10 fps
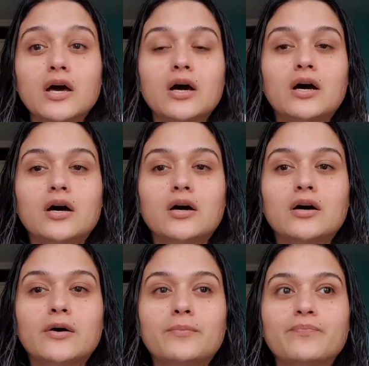
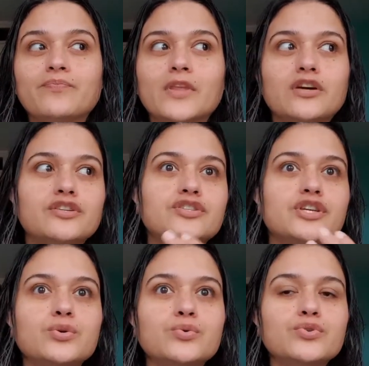uh,
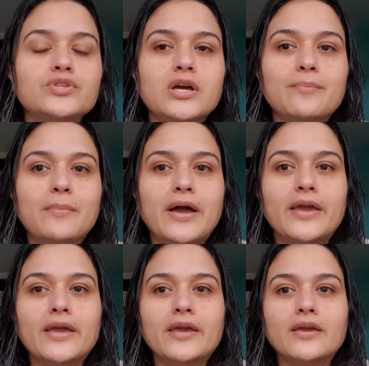reduced
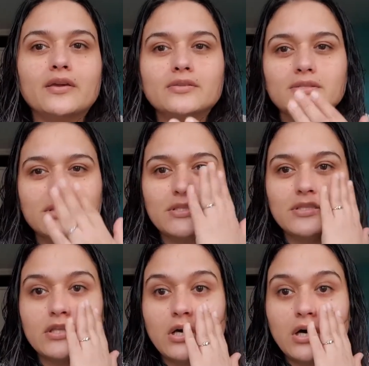my
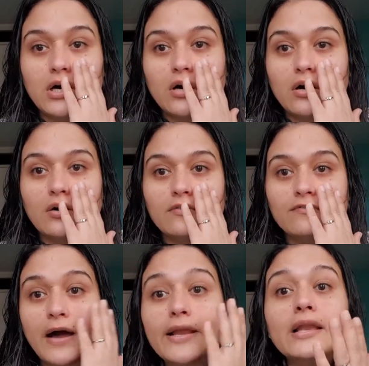uh,
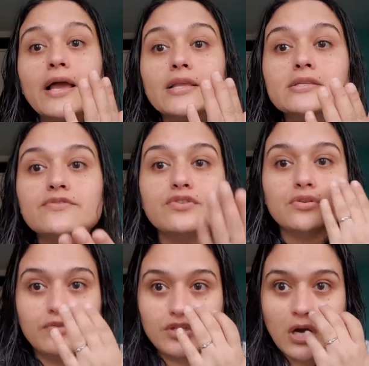fine lines
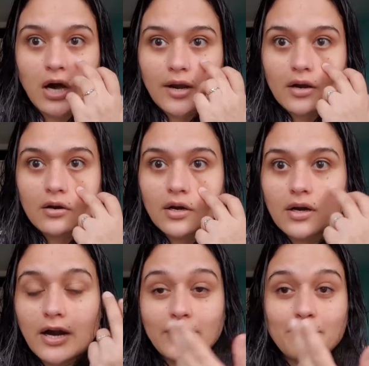which are uh,
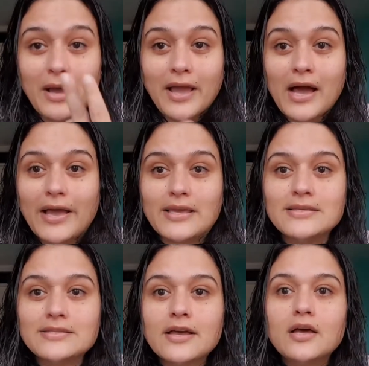under my eyes